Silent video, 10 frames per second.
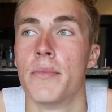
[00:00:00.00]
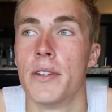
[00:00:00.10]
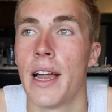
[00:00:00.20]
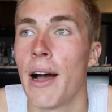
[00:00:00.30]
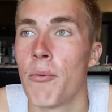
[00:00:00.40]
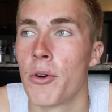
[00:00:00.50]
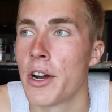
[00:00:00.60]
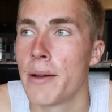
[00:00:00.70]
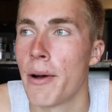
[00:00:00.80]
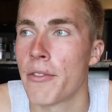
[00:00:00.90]
not
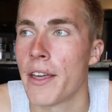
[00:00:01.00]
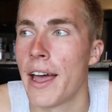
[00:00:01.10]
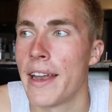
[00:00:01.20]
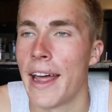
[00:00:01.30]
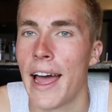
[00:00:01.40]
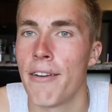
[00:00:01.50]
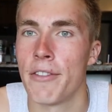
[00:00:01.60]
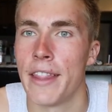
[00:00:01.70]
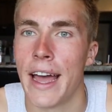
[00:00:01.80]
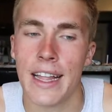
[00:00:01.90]
worrying about that and
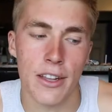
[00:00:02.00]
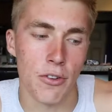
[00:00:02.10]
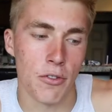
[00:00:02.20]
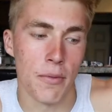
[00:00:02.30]
having that little